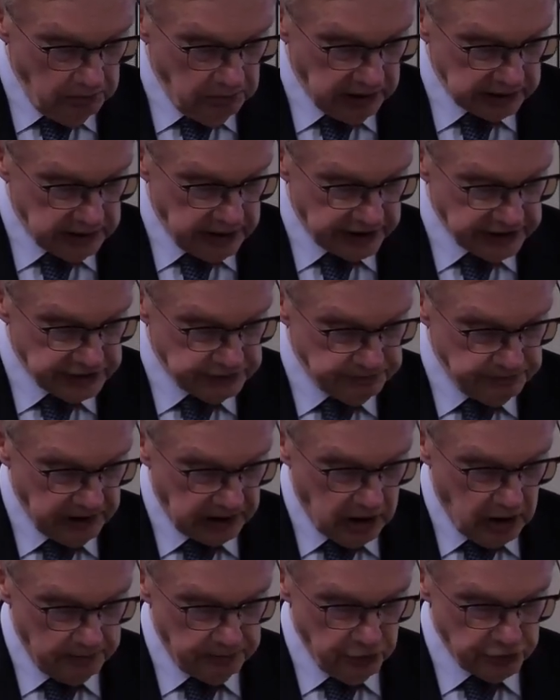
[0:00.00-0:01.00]
but has
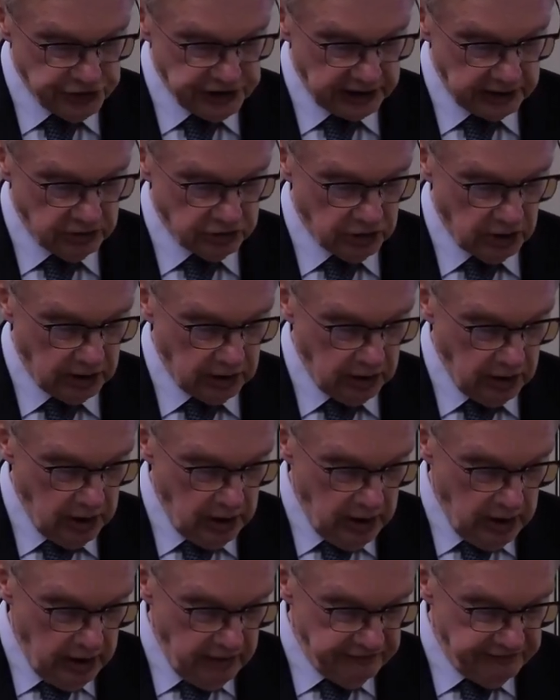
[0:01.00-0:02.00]
become a central
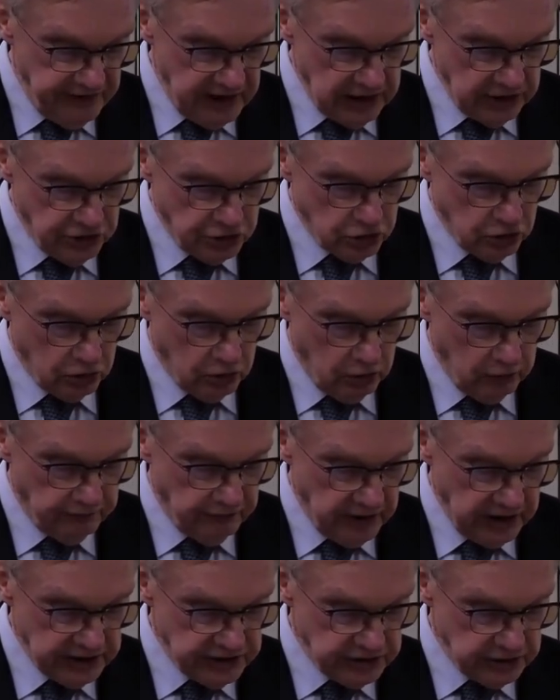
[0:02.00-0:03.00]
feature
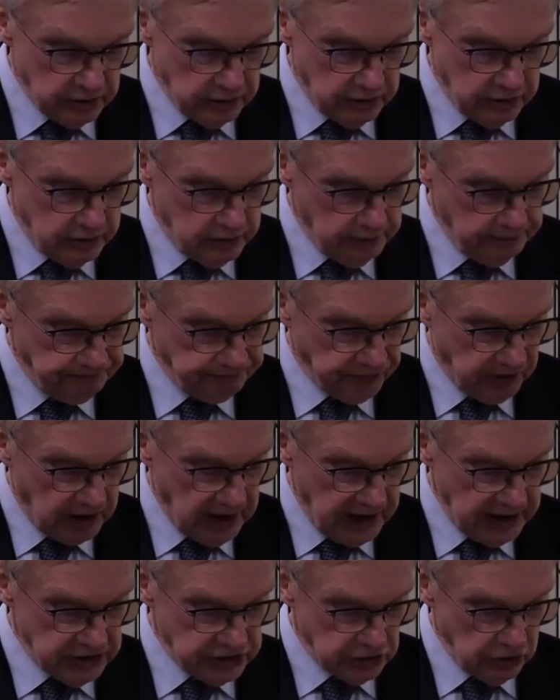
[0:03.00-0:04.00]
of recent
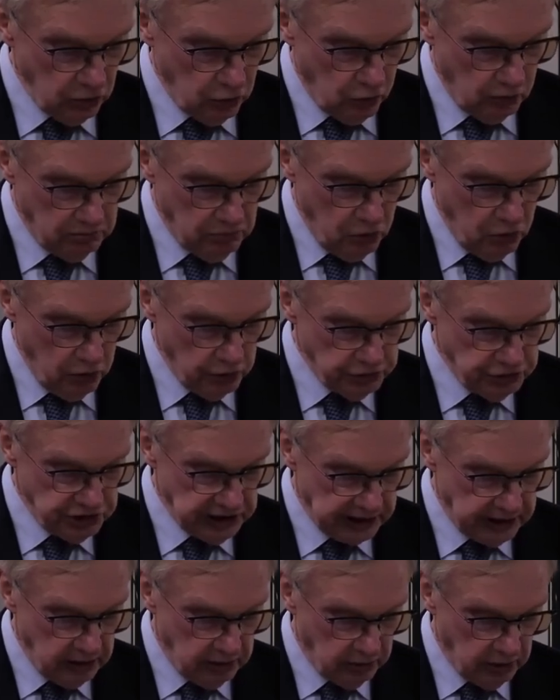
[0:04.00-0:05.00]
case law more
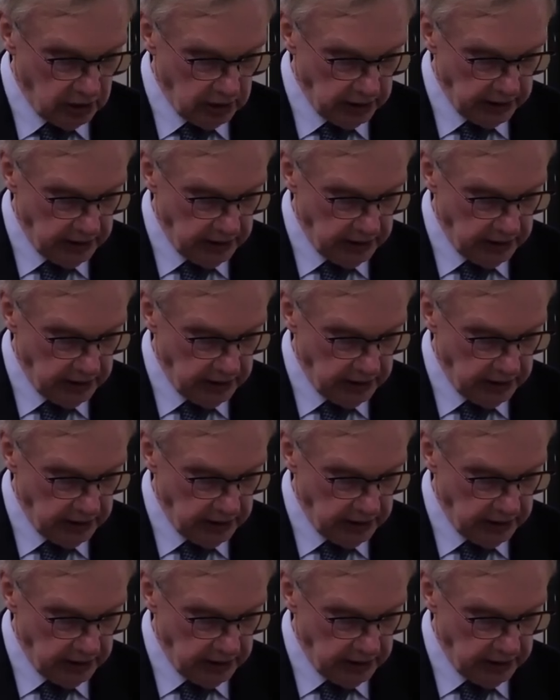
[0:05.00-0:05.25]
generally.